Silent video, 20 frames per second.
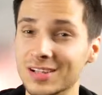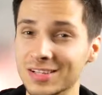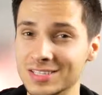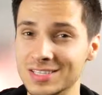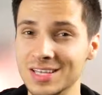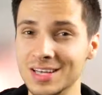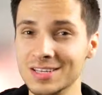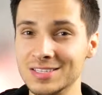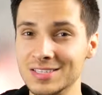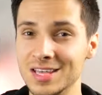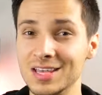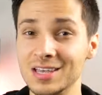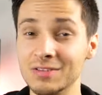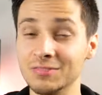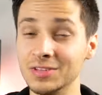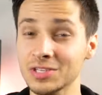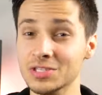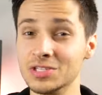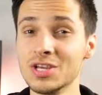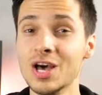Galaxy S8
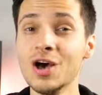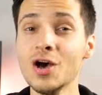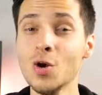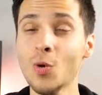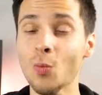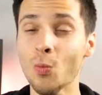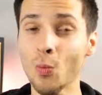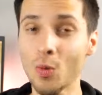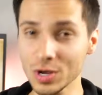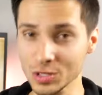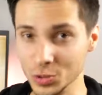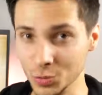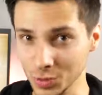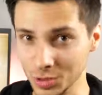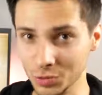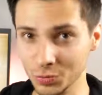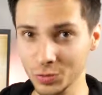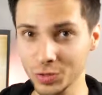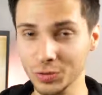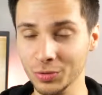if this was
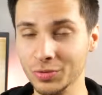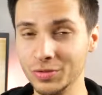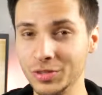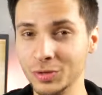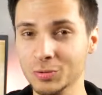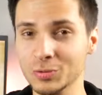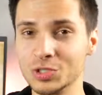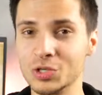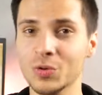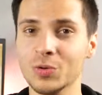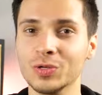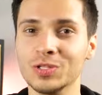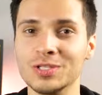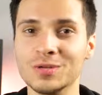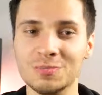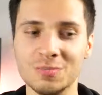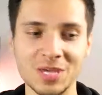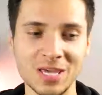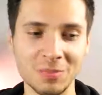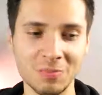what the real thing was going
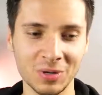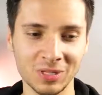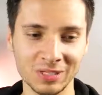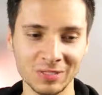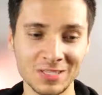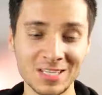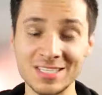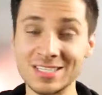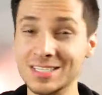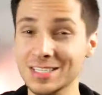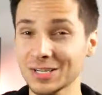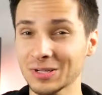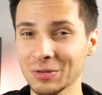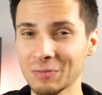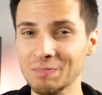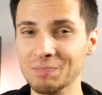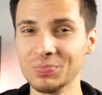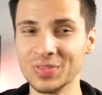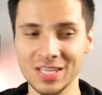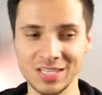to be, but
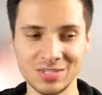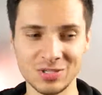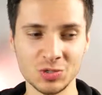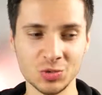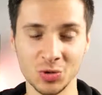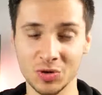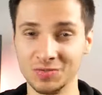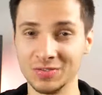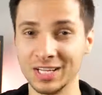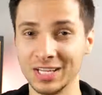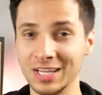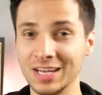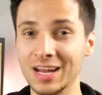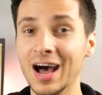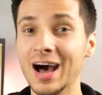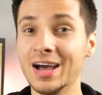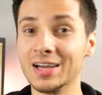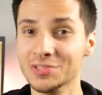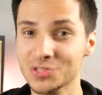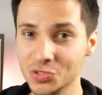still, it's sort of like an
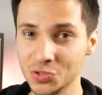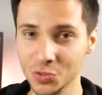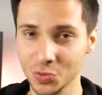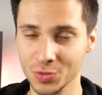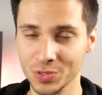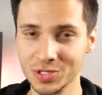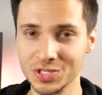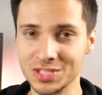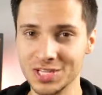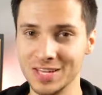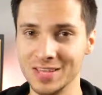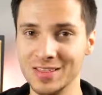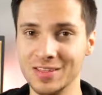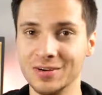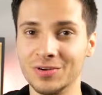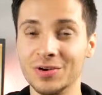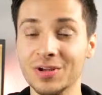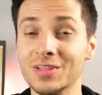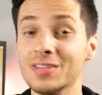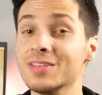eyesore sitting
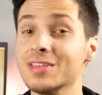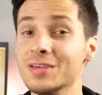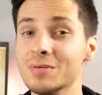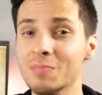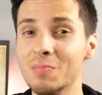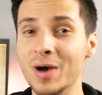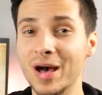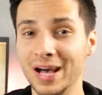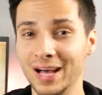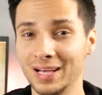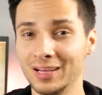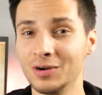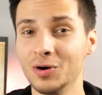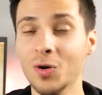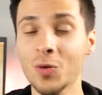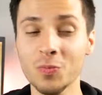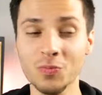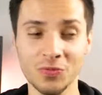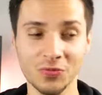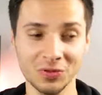there in the back,
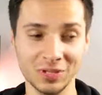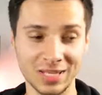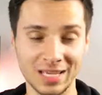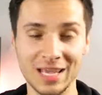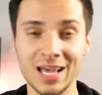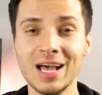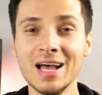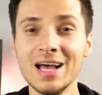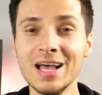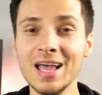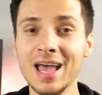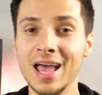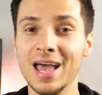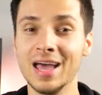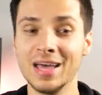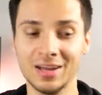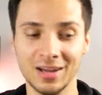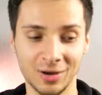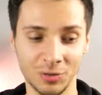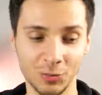hopefully.
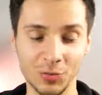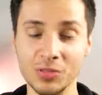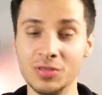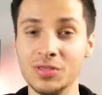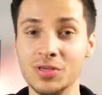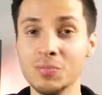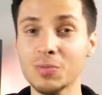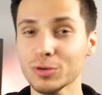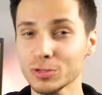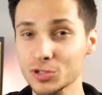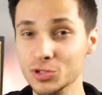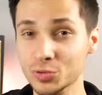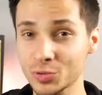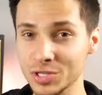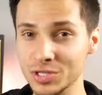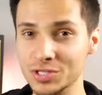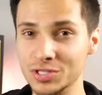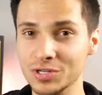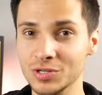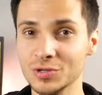And with the most
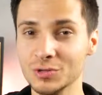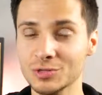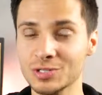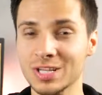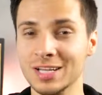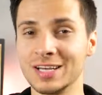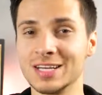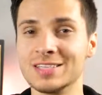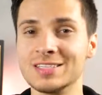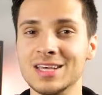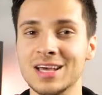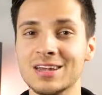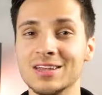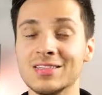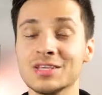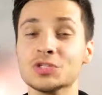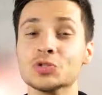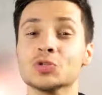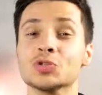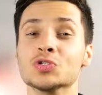recent news, like I
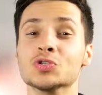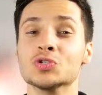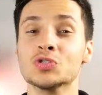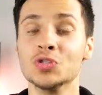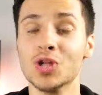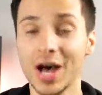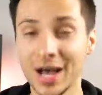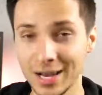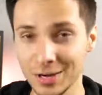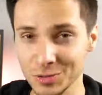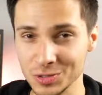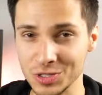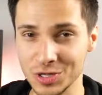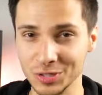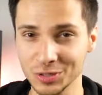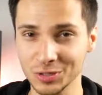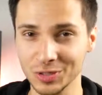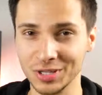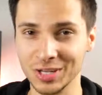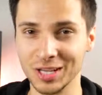said, this was not how it's
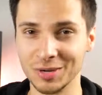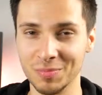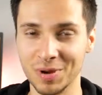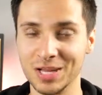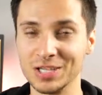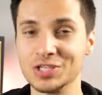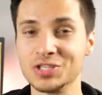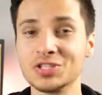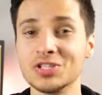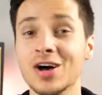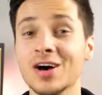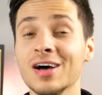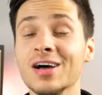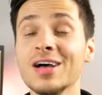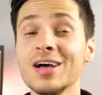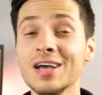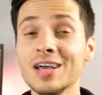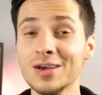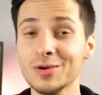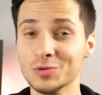going to look like, but I just thought
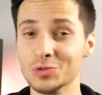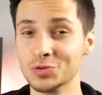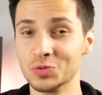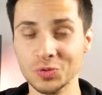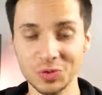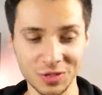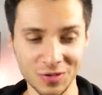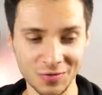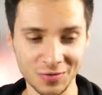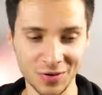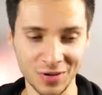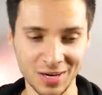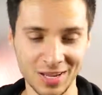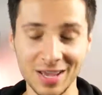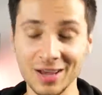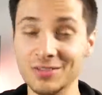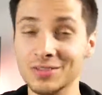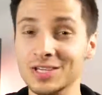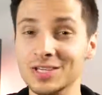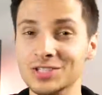it was really
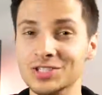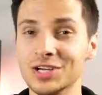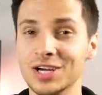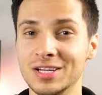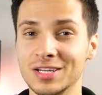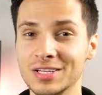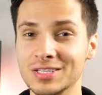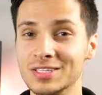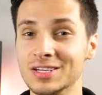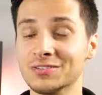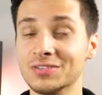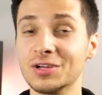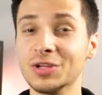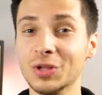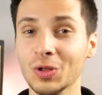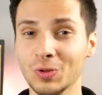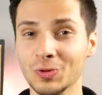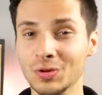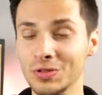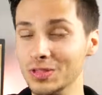funny how the Chinese have
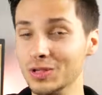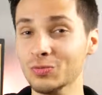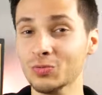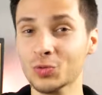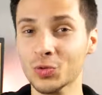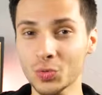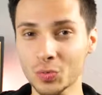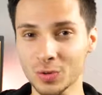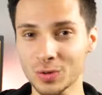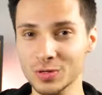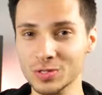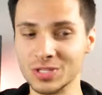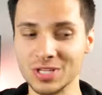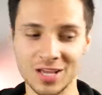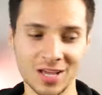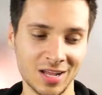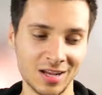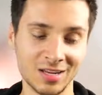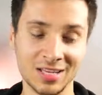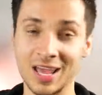cloned the rumors
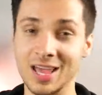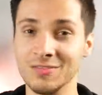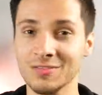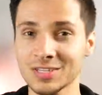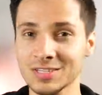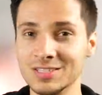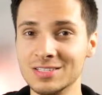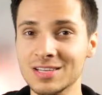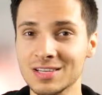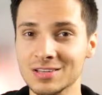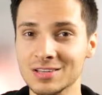and gave us